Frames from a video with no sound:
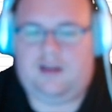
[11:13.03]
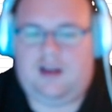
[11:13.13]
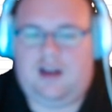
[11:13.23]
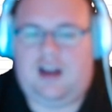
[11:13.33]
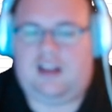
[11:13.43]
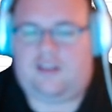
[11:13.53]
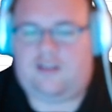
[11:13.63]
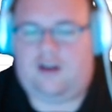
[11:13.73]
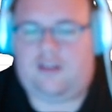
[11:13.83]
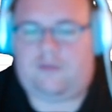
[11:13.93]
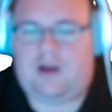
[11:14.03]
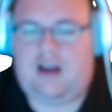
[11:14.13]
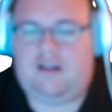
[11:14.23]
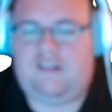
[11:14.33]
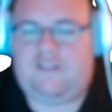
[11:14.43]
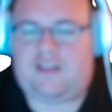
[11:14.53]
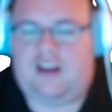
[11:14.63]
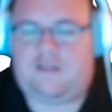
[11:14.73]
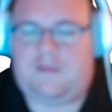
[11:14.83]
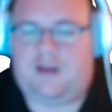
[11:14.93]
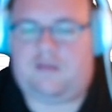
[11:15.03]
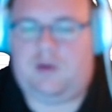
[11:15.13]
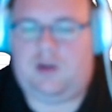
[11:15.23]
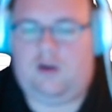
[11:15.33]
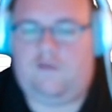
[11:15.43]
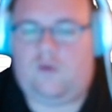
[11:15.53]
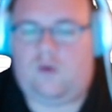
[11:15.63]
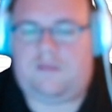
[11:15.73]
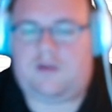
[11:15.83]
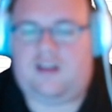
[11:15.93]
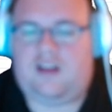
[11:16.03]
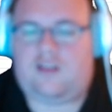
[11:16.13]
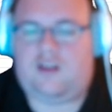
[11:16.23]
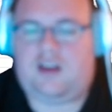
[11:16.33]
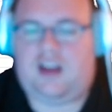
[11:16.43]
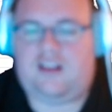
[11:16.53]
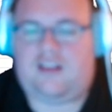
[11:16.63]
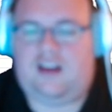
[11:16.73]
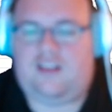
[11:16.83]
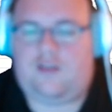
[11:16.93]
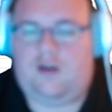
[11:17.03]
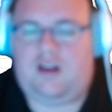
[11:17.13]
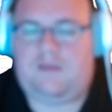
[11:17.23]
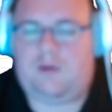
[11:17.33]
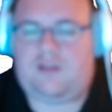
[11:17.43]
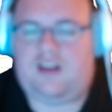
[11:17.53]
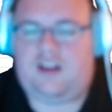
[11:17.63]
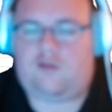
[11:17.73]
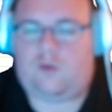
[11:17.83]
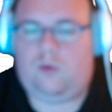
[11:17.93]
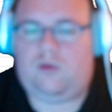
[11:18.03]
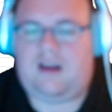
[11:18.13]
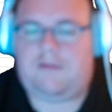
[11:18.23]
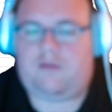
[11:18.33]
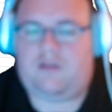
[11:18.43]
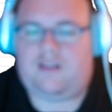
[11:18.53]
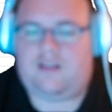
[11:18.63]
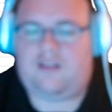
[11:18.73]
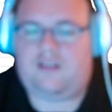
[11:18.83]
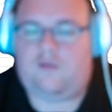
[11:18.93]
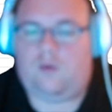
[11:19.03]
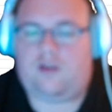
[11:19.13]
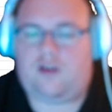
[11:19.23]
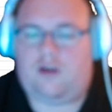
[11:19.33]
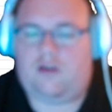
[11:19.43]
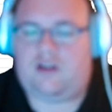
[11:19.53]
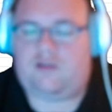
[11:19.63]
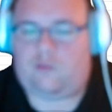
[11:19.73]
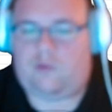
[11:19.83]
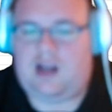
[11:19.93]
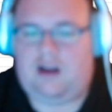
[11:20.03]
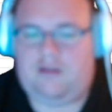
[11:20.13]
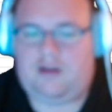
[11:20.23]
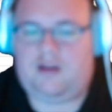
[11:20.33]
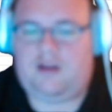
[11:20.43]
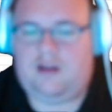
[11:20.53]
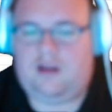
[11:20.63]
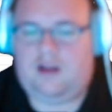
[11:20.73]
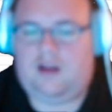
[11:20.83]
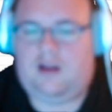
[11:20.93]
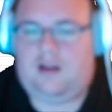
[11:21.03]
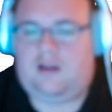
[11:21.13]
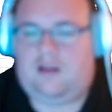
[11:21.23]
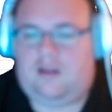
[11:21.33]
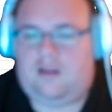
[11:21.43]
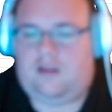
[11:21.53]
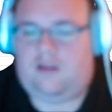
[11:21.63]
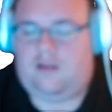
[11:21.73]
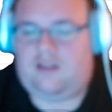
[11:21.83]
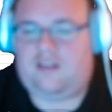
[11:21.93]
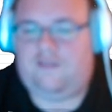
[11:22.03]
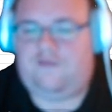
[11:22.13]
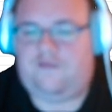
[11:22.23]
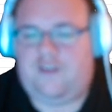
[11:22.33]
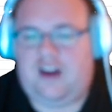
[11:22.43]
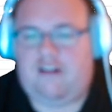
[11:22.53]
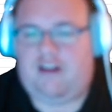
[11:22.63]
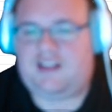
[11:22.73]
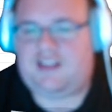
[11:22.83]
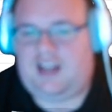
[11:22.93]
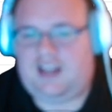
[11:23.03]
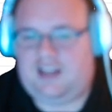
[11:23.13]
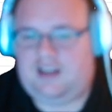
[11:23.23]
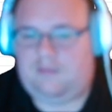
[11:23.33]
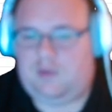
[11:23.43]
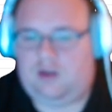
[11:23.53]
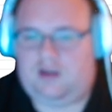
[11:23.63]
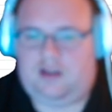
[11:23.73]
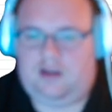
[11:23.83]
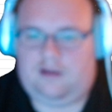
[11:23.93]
At the start of the round, if its HP is below 40%, she gains a 30% true damage resistance for the current round. So this is a very tanky ability here.